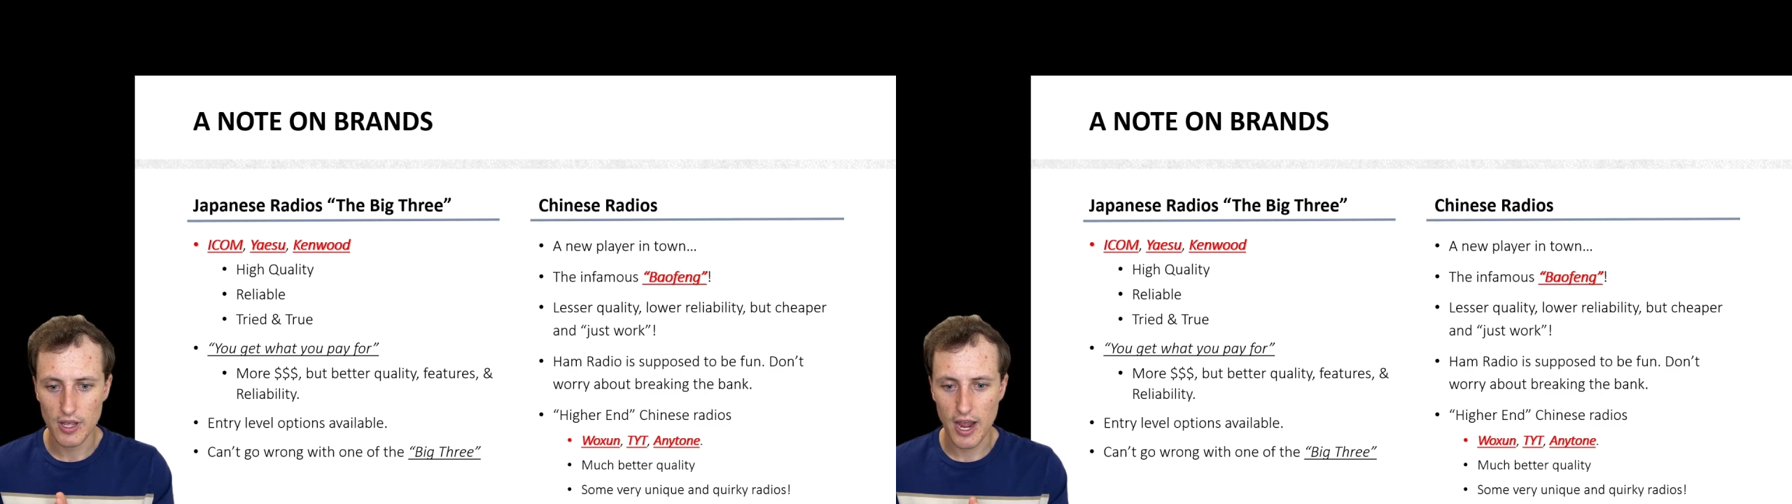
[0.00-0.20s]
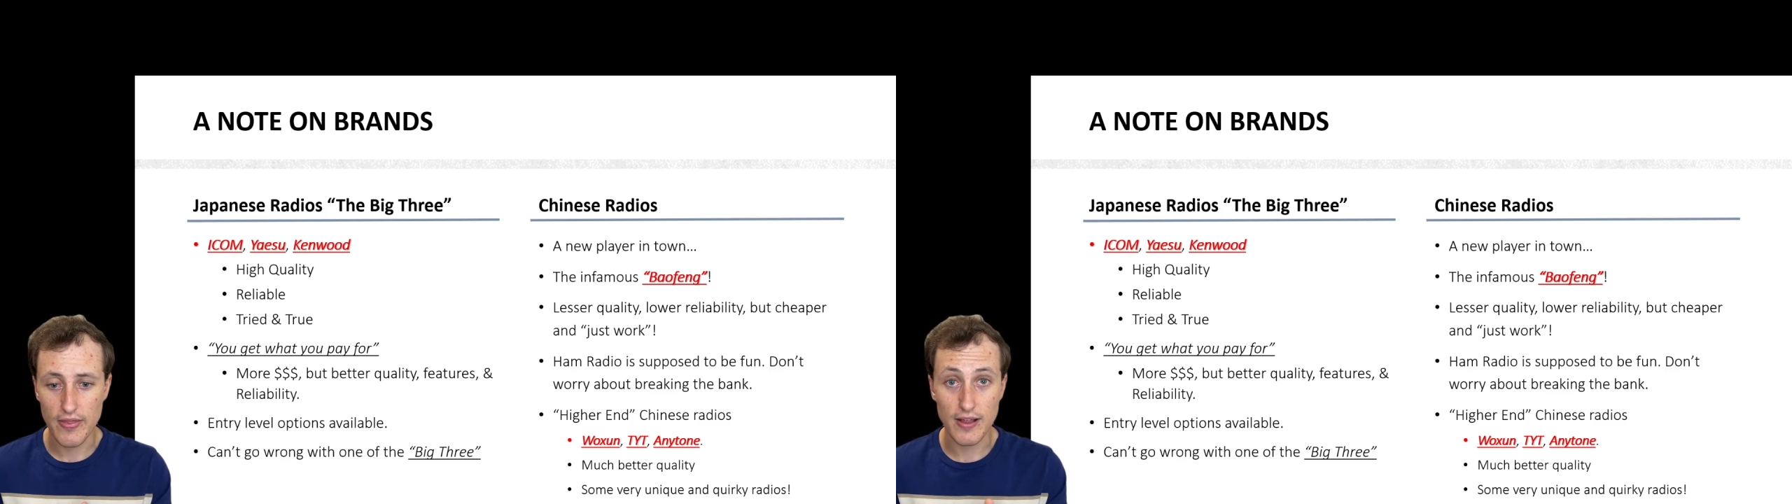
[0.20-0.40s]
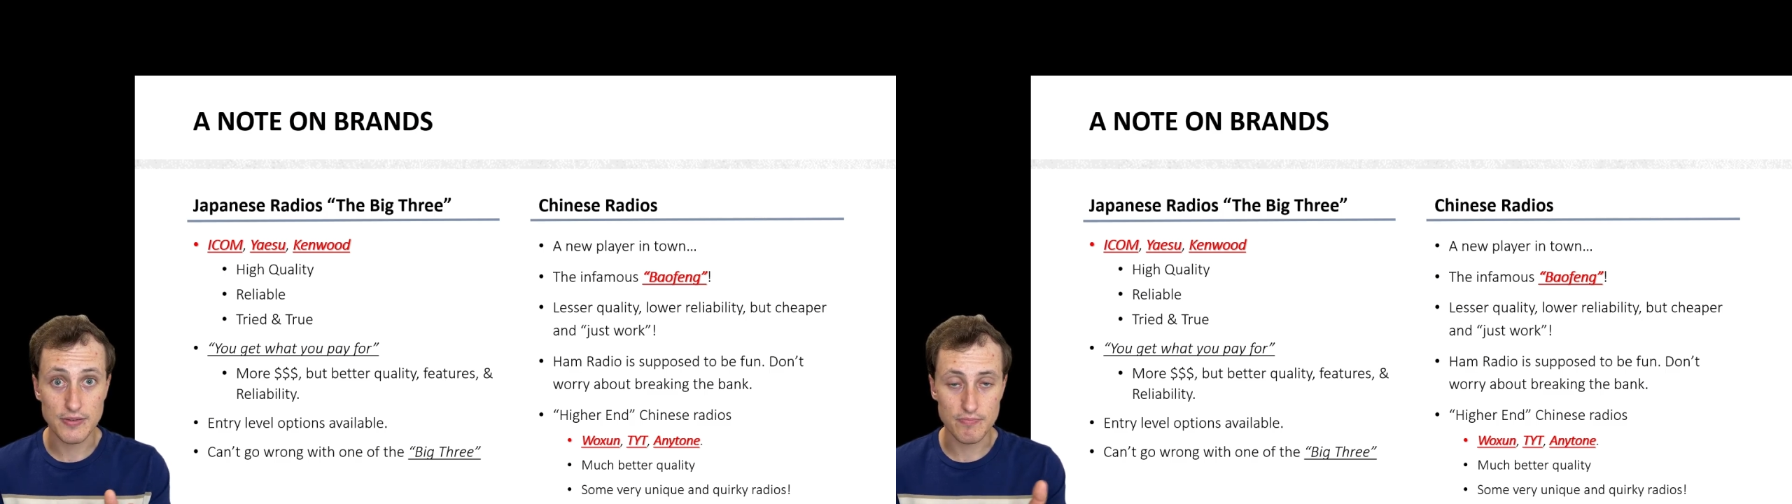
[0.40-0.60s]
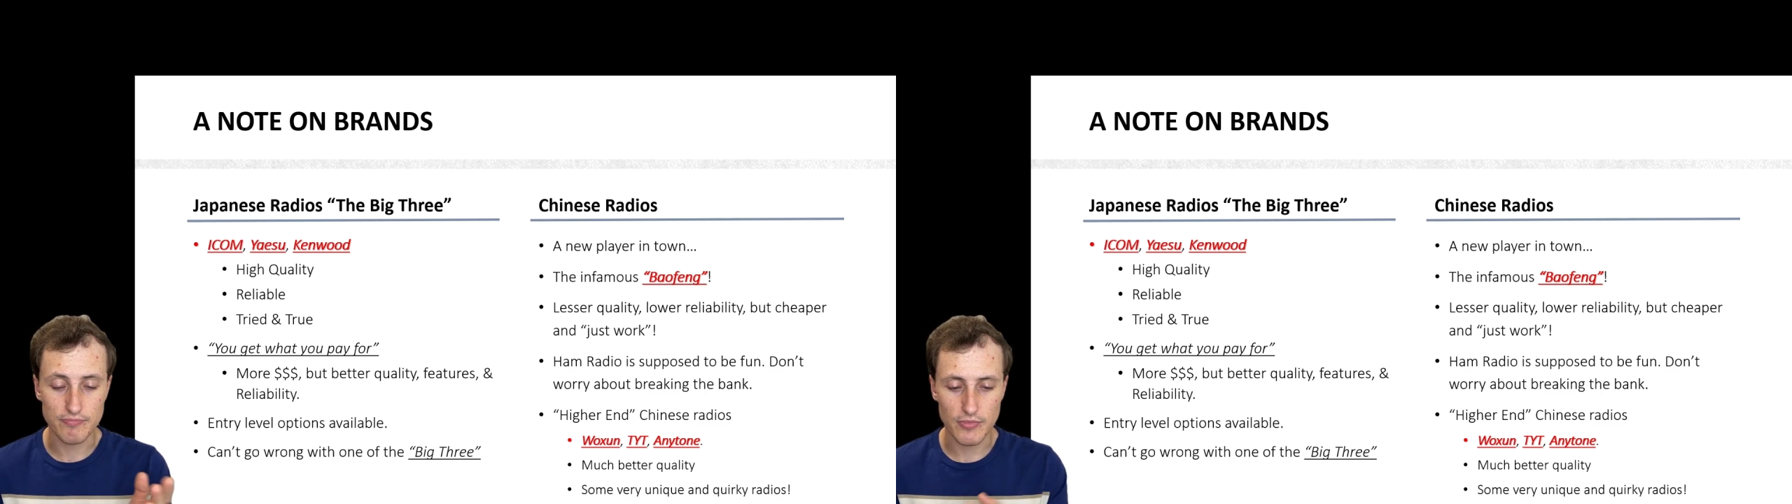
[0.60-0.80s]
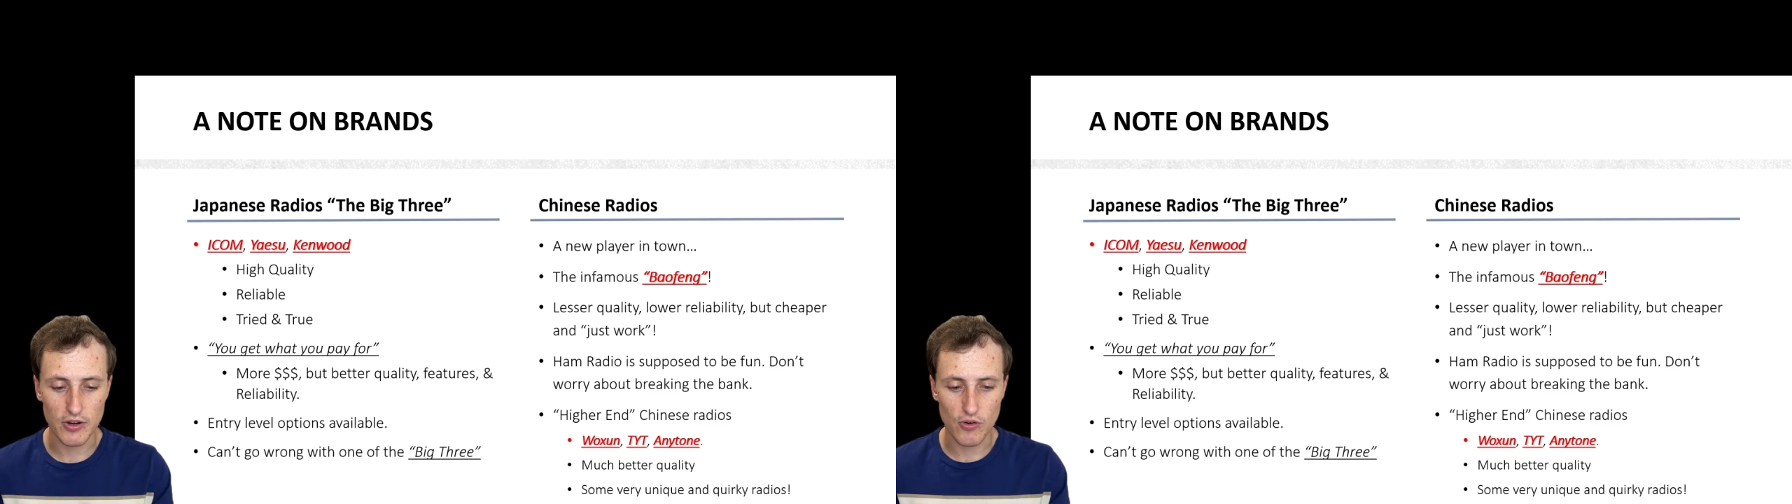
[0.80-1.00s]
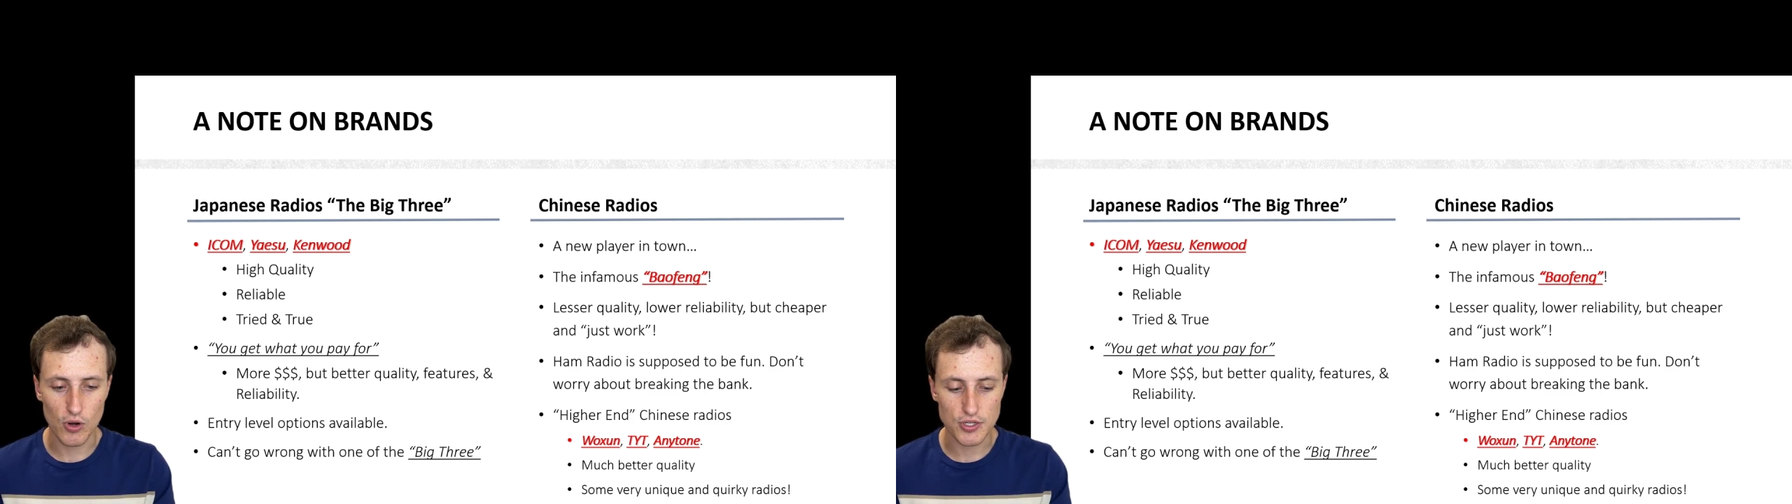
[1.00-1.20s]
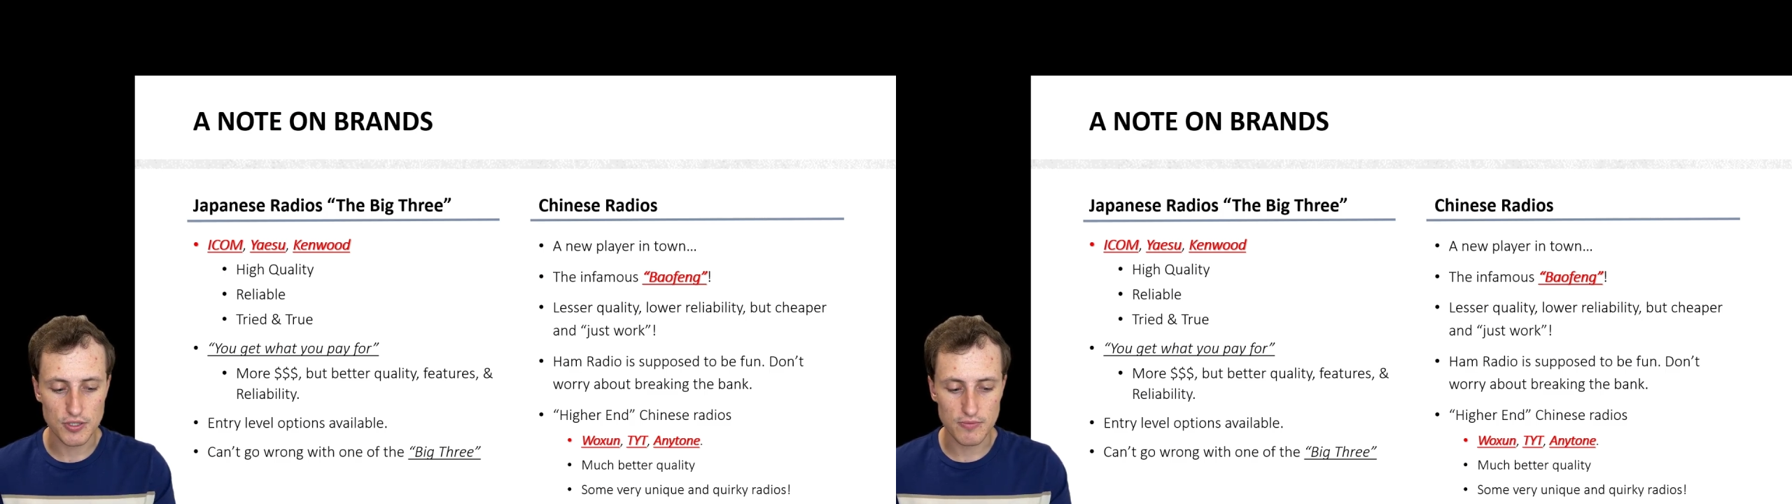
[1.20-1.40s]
And then, of course,